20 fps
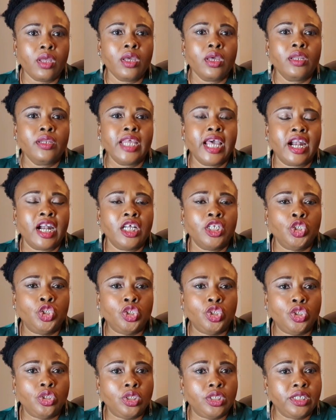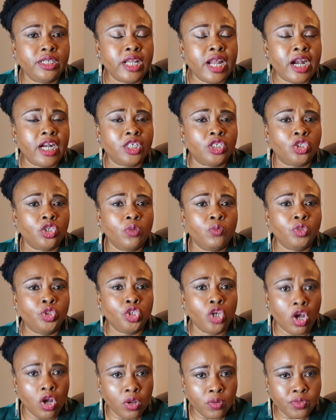There are some
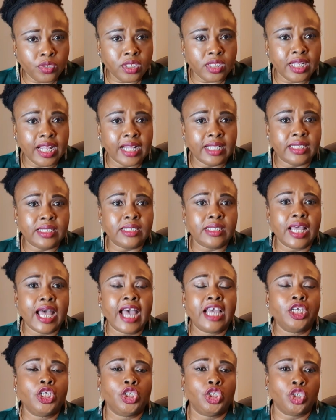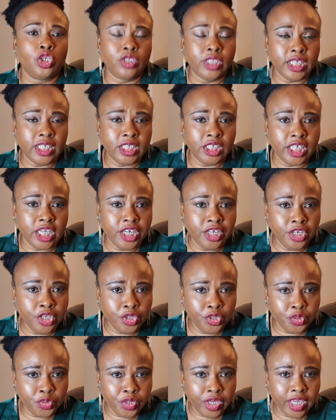jobs that are in shortage here in
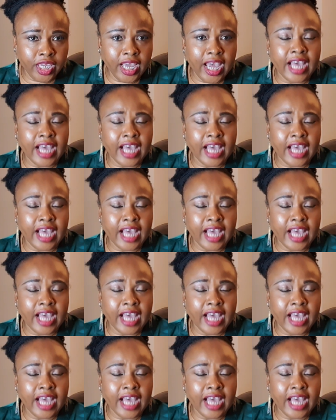the UK,